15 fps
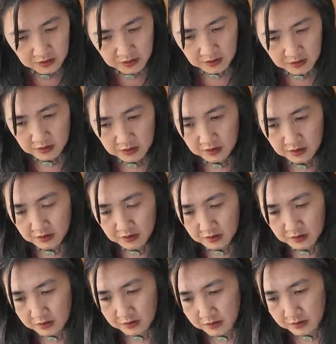These
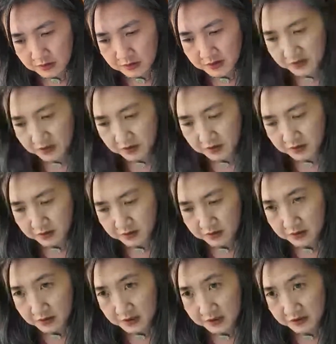are, I need to
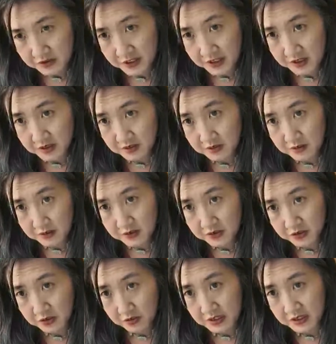take, these two I need to
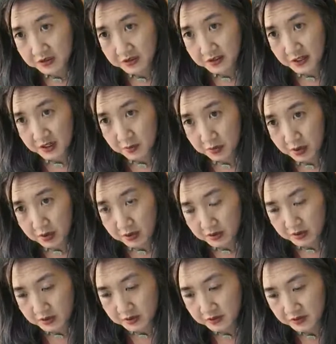take apart
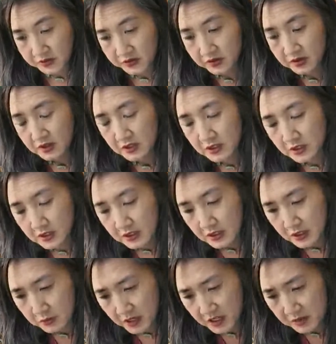because I
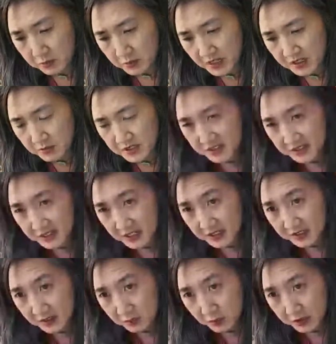made a mistake
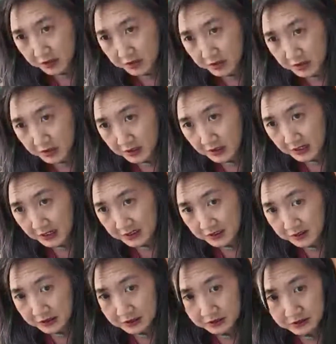somewhere and I had to
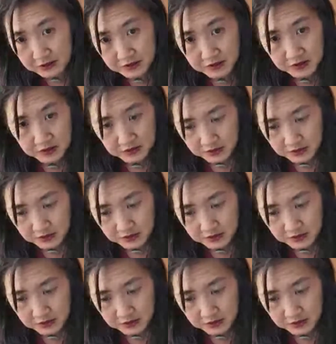cut this.